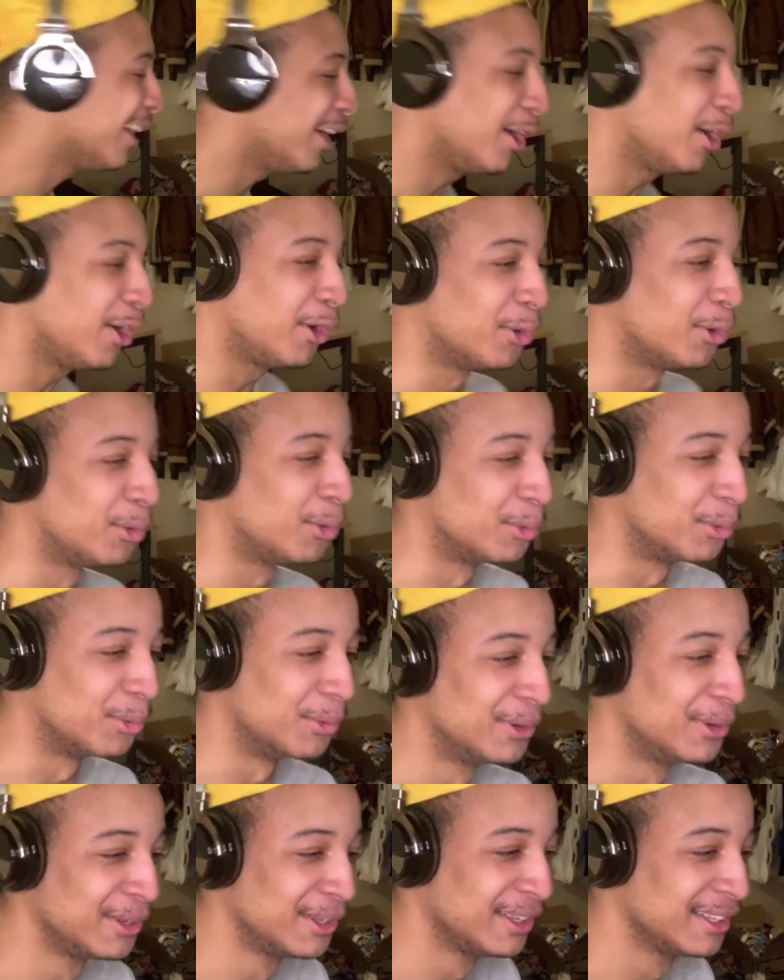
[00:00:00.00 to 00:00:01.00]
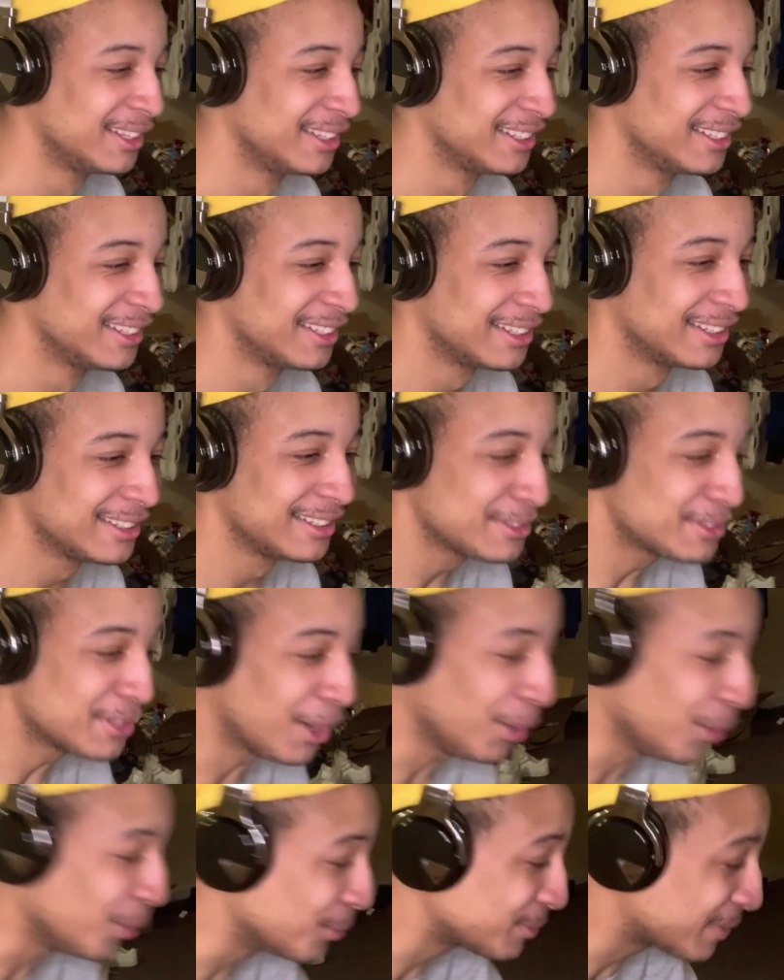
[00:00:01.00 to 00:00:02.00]
Yo,
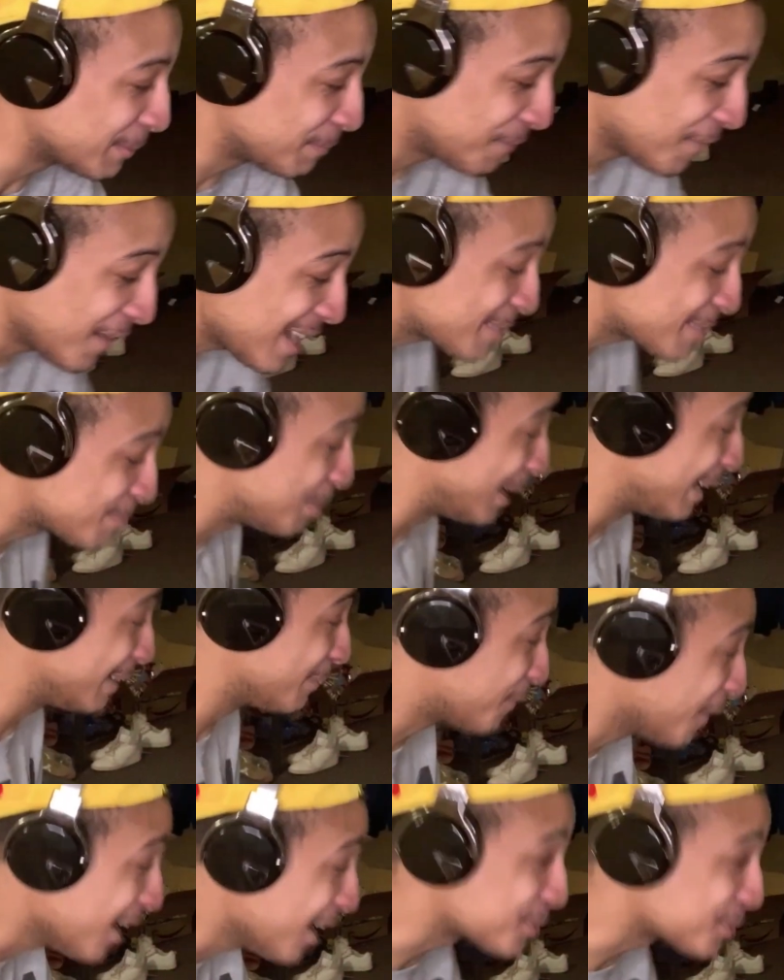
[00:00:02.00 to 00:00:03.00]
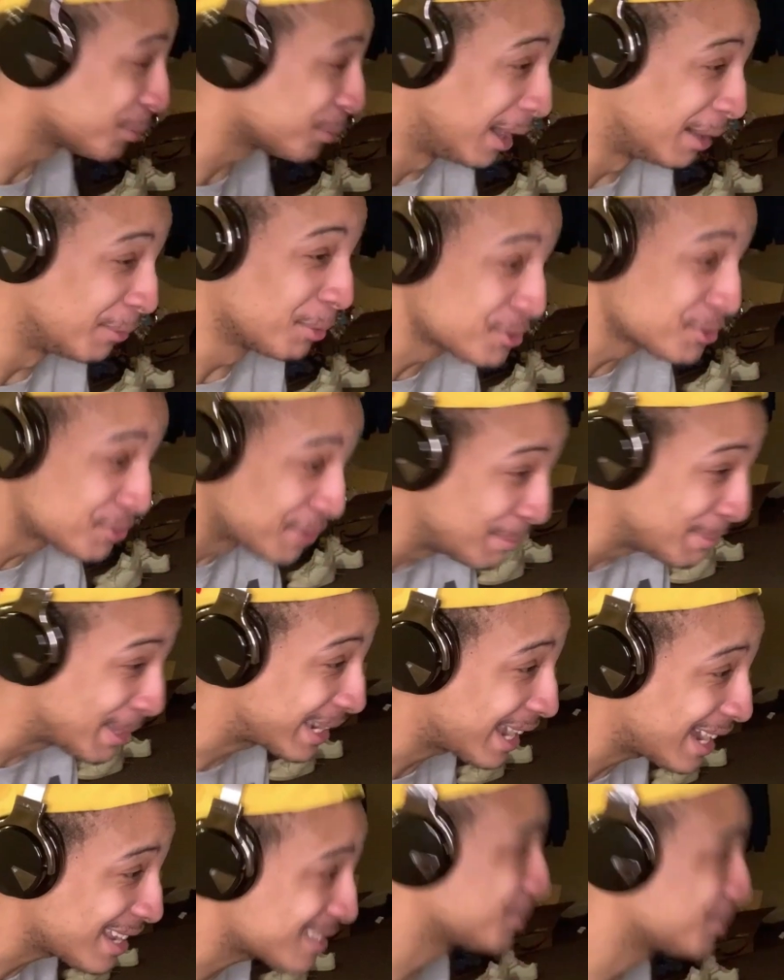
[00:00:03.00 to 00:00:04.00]
the first one was when
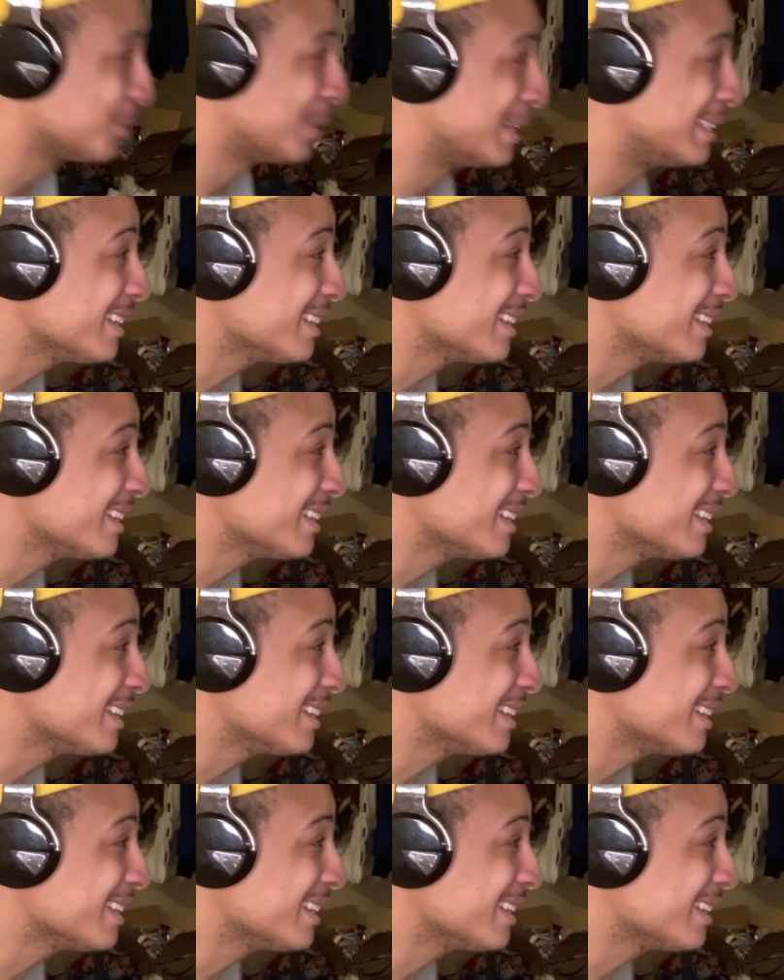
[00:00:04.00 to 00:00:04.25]
Mikasa,